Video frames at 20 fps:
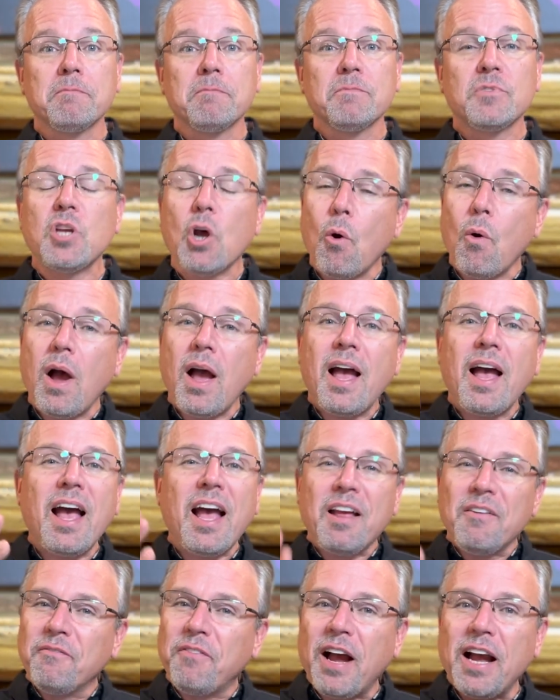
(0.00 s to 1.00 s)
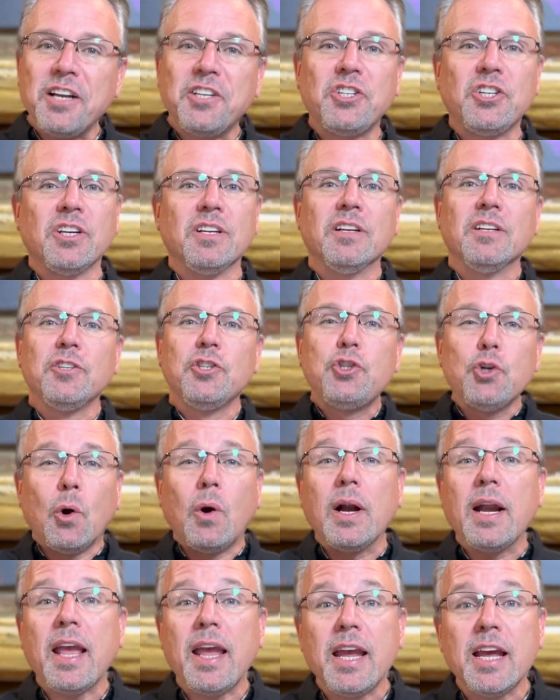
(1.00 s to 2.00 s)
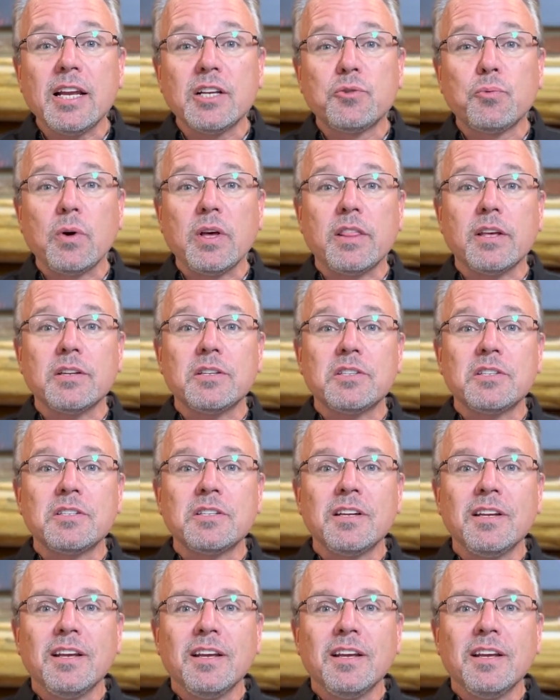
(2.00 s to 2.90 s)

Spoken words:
So I invite you, join hands with us.